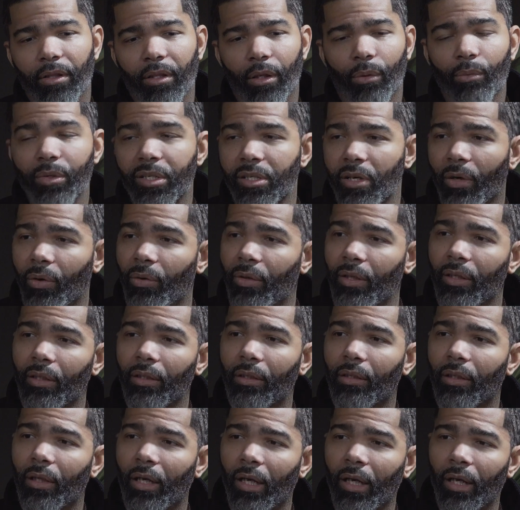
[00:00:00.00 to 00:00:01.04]
they're returning
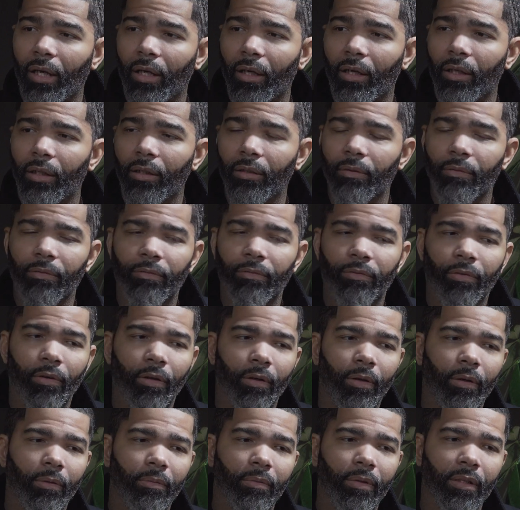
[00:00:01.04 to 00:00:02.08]

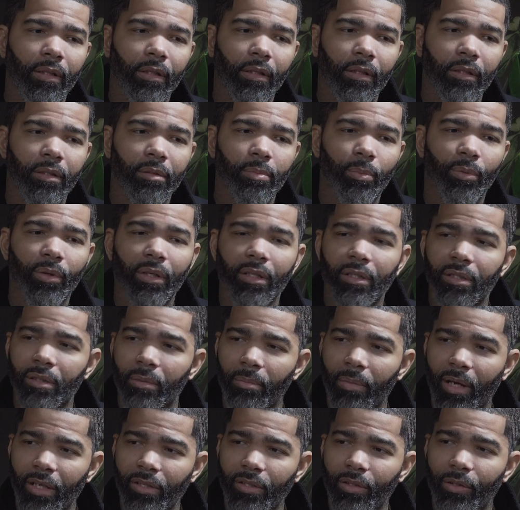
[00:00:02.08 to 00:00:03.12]
for the spring
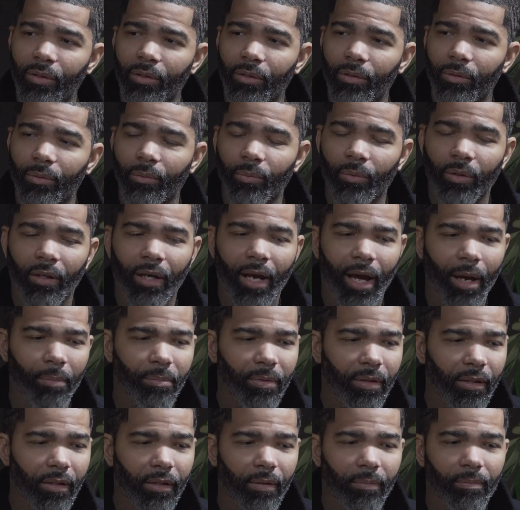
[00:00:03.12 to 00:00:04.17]
semester, we're
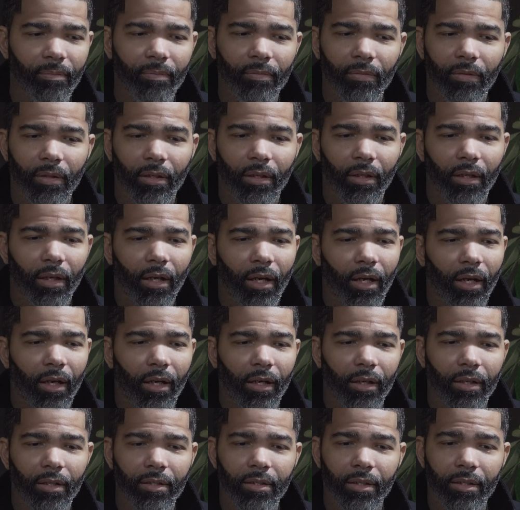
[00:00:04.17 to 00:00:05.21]
happy
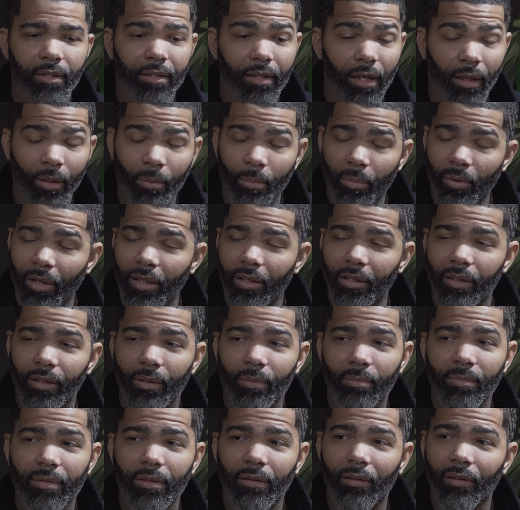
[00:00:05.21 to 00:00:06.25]
to celebrate
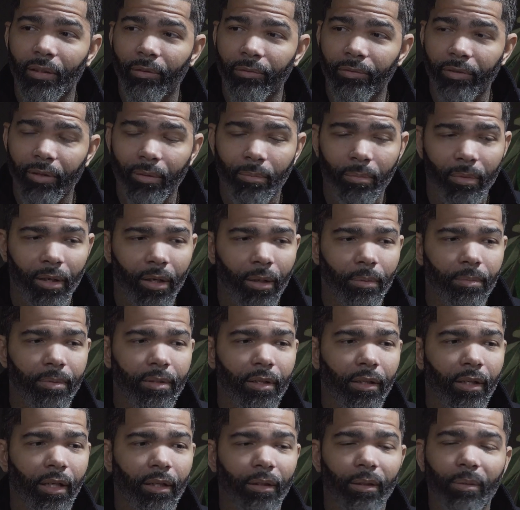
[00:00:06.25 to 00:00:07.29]
them, to lift them up,
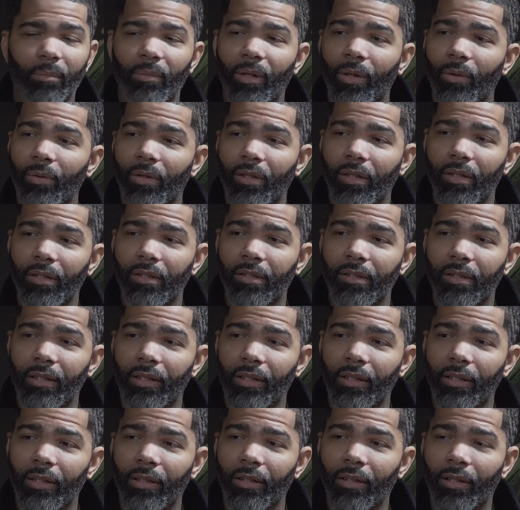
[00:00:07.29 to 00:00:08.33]
to let them know that this
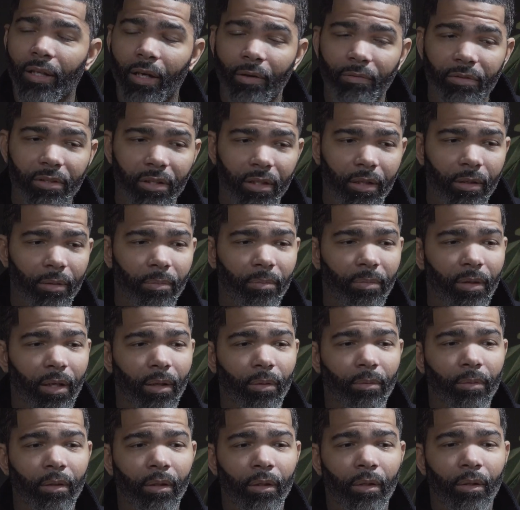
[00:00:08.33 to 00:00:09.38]
city loves them, that
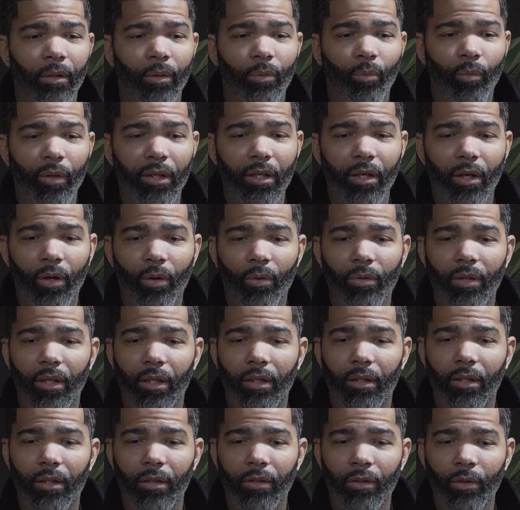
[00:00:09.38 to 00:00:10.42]
we know
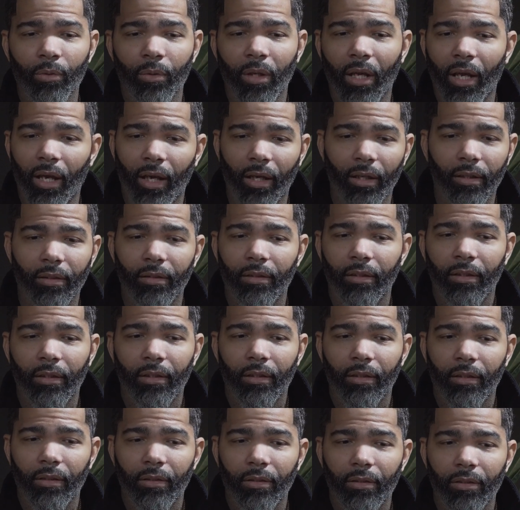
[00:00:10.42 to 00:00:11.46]
that you can't,
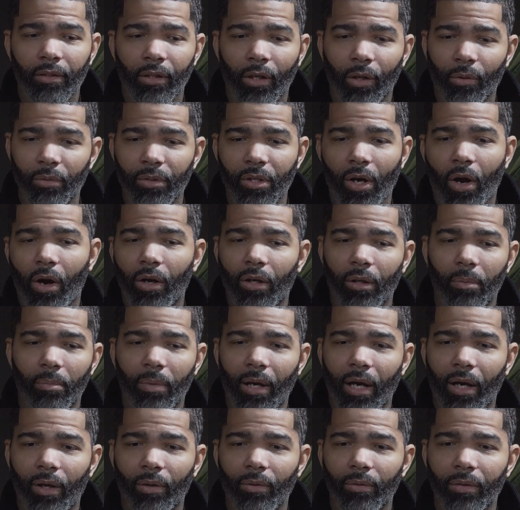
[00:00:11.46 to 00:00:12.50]
talk
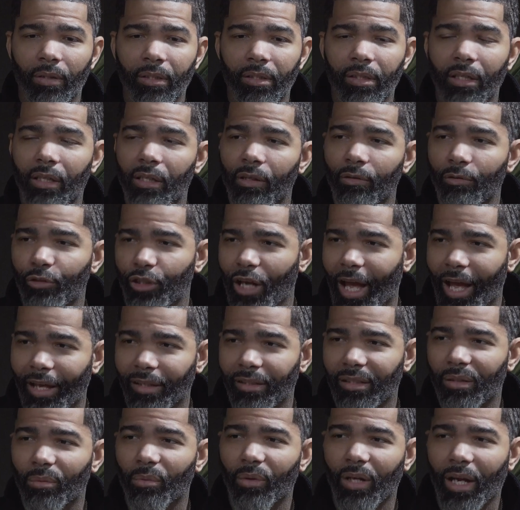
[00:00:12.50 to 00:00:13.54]
about the city of
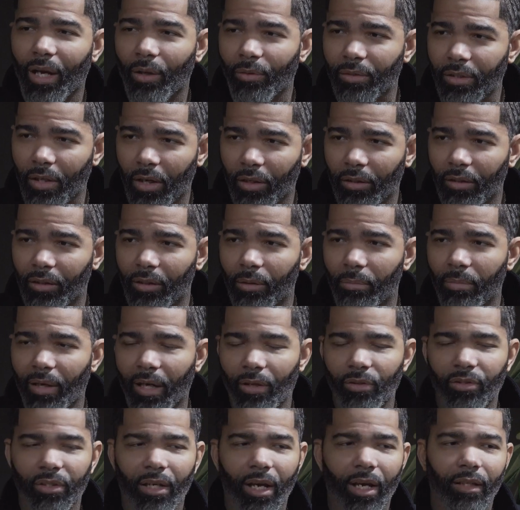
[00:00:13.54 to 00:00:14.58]
Jackson without talking
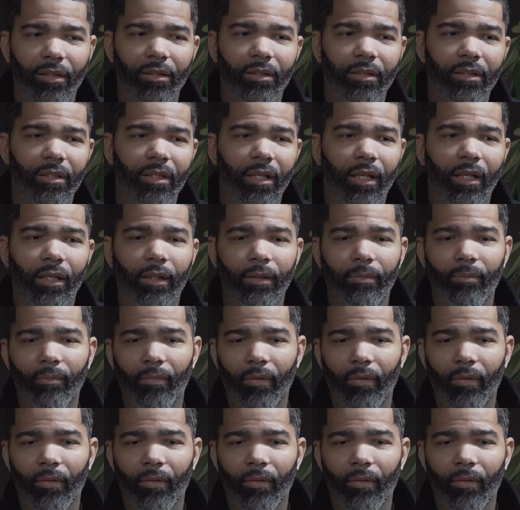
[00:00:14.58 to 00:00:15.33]
about Jackson State.